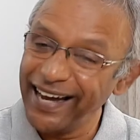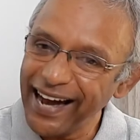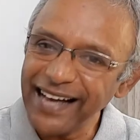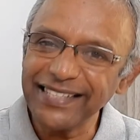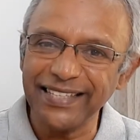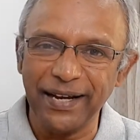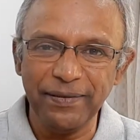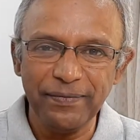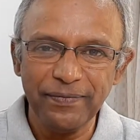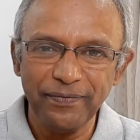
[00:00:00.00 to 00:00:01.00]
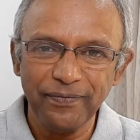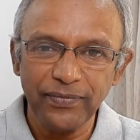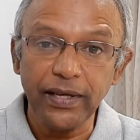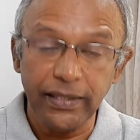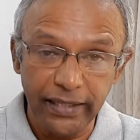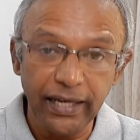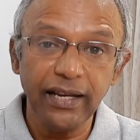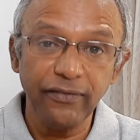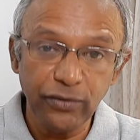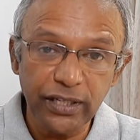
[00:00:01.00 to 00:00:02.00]
Ask them. They
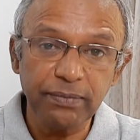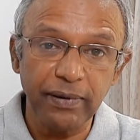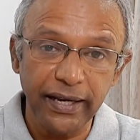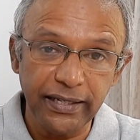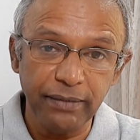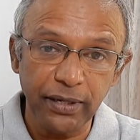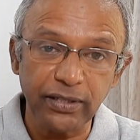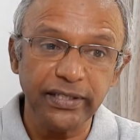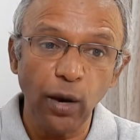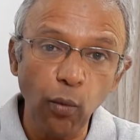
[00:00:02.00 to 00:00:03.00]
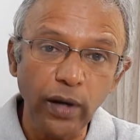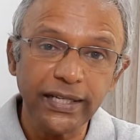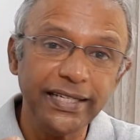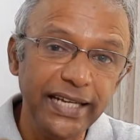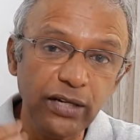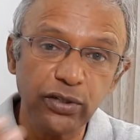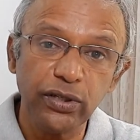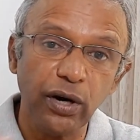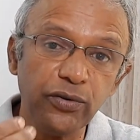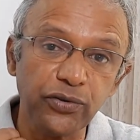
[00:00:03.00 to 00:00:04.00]
love to explain it because they want a deal to
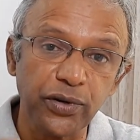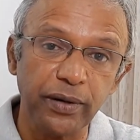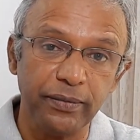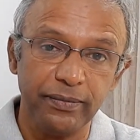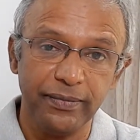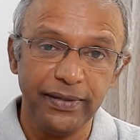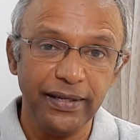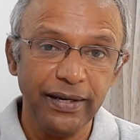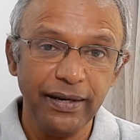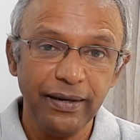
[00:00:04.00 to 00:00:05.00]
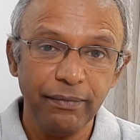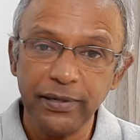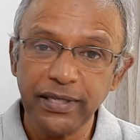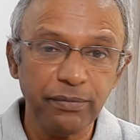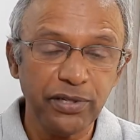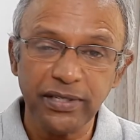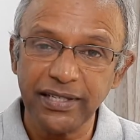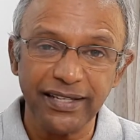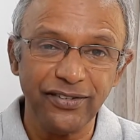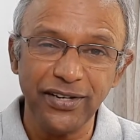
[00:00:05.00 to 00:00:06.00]
go through. Presumptions
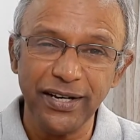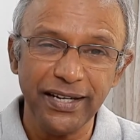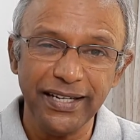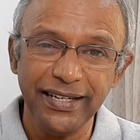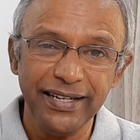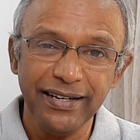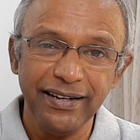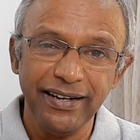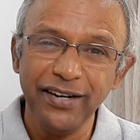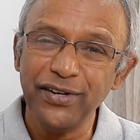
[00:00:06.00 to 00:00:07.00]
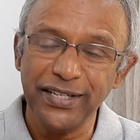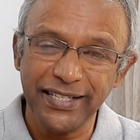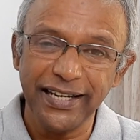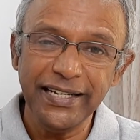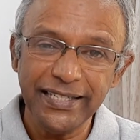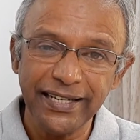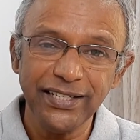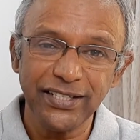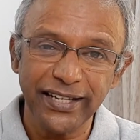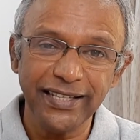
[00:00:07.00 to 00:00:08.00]
are really irritating,
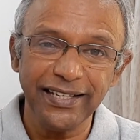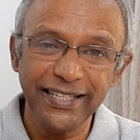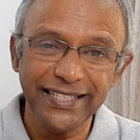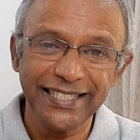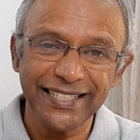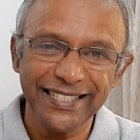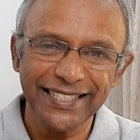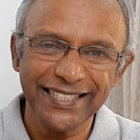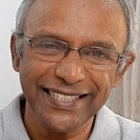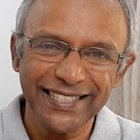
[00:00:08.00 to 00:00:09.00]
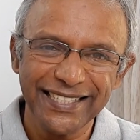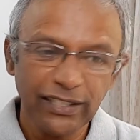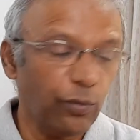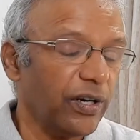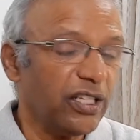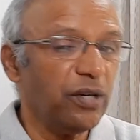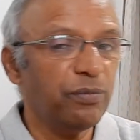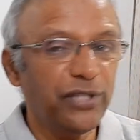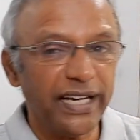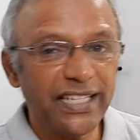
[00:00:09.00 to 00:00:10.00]
to say the least. So what are the
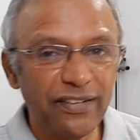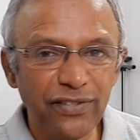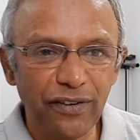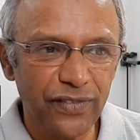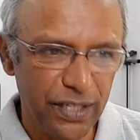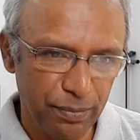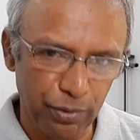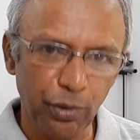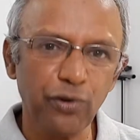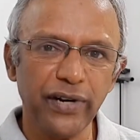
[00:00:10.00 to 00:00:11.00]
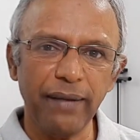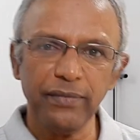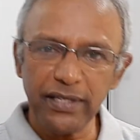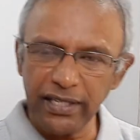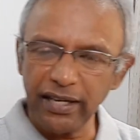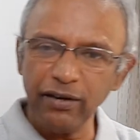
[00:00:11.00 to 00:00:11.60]
objectives of this program, this